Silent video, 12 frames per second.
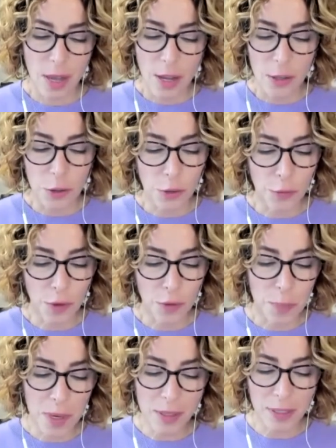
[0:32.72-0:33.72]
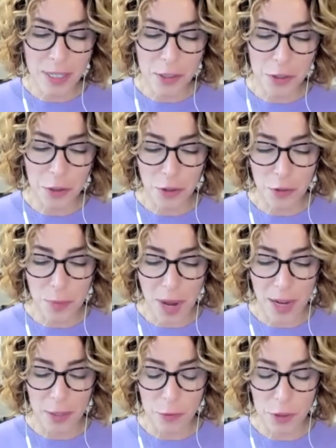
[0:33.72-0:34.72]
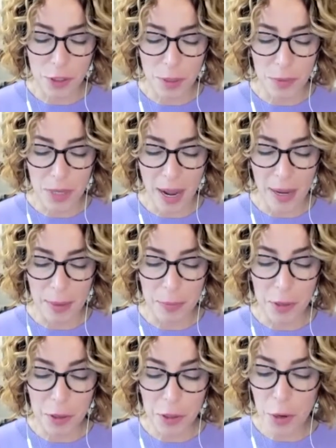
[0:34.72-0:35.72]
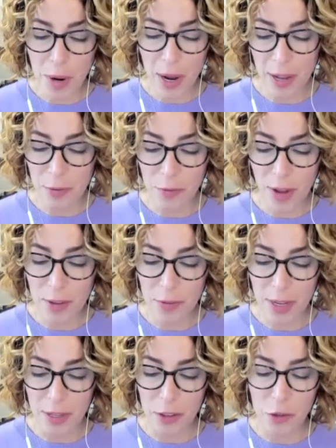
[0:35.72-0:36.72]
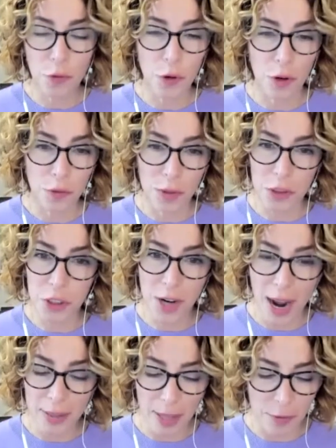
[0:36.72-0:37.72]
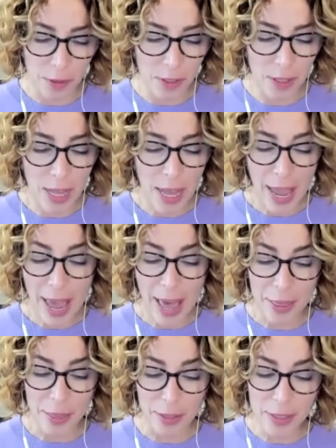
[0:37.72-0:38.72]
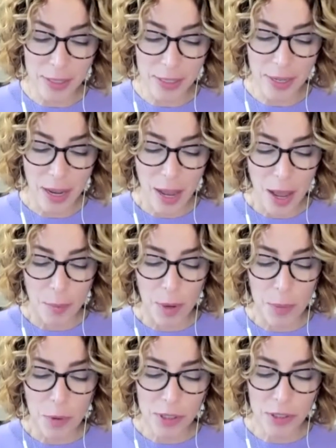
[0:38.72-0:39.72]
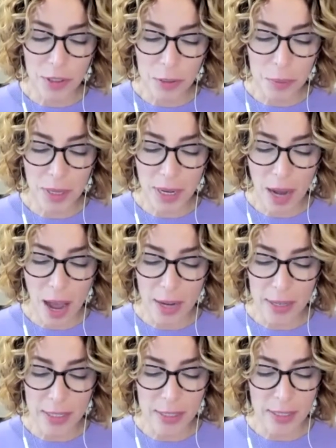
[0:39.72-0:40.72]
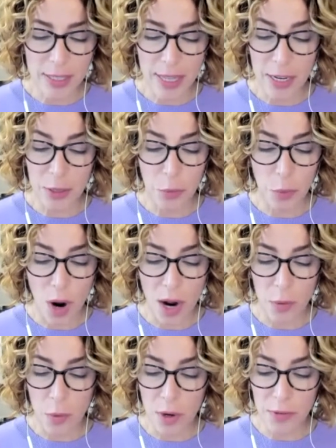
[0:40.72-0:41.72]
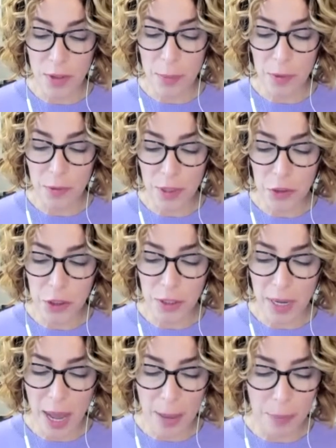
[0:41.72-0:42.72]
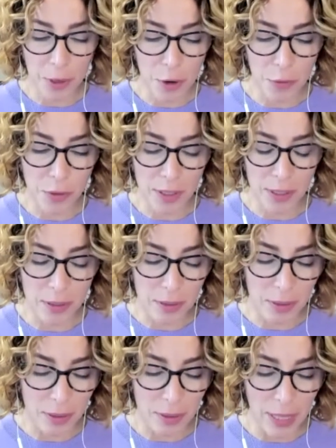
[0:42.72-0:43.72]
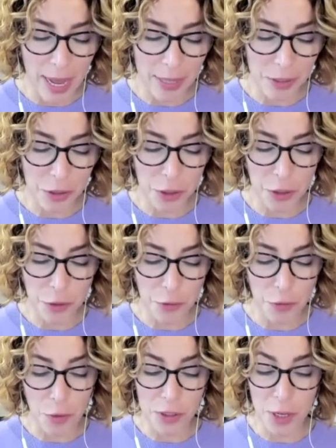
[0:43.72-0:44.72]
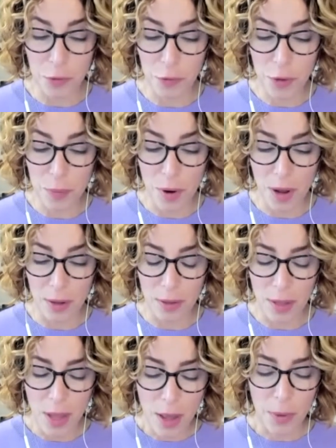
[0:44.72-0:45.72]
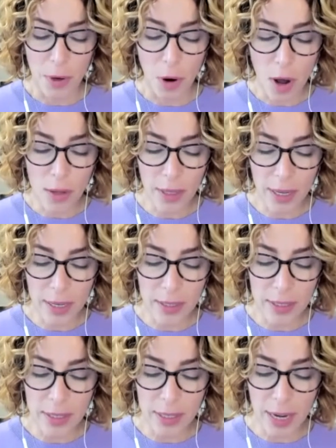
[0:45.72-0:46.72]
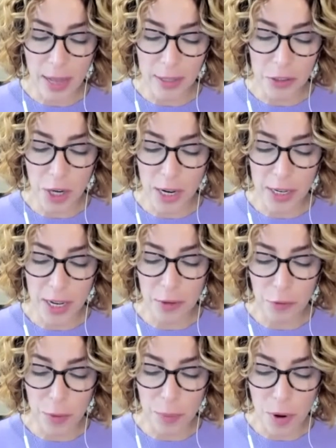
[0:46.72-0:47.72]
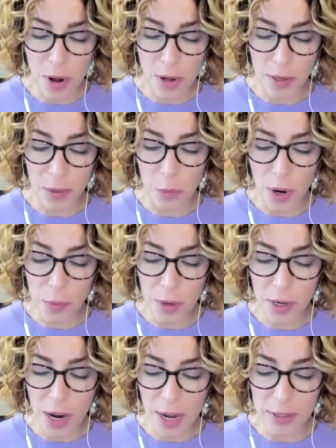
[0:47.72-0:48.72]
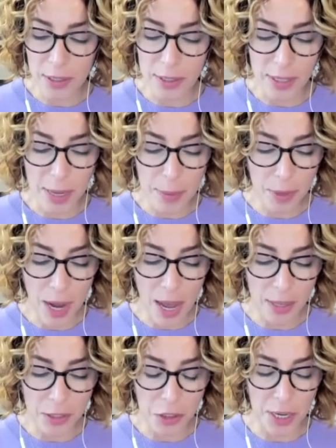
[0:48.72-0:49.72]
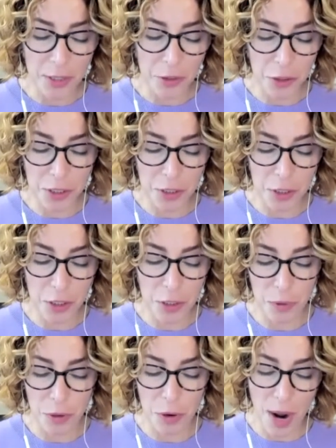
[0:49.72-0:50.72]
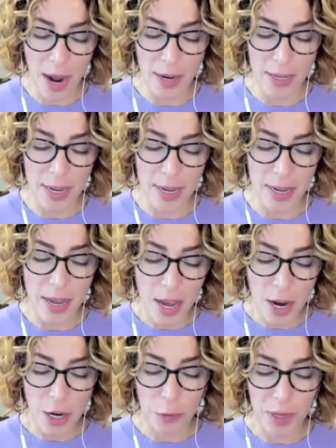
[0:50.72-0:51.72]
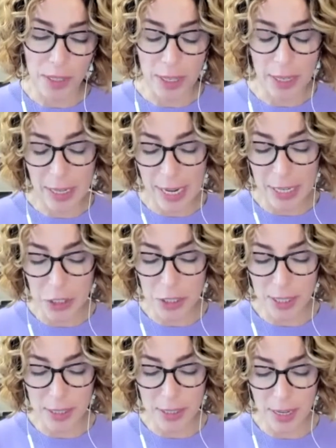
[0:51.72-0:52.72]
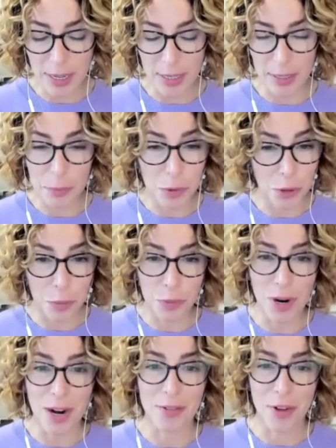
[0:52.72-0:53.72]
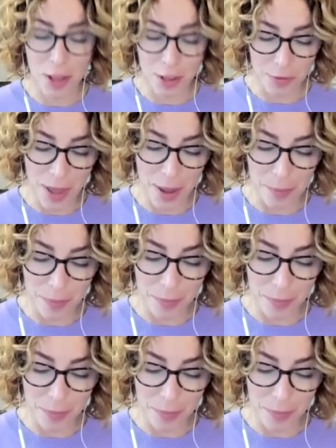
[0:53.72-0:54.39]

So if you've been a listener of mine for some time, then you know I have 5 kids, 4 of which are high-level athletes. My boys started playing hockey since they could walk, one of them eventually hopping over the glass to focus on football, but all landed in college hockey and football, and one went on to skip college and entered into the pro hockey arena at age 16. I'm so proud of all of them.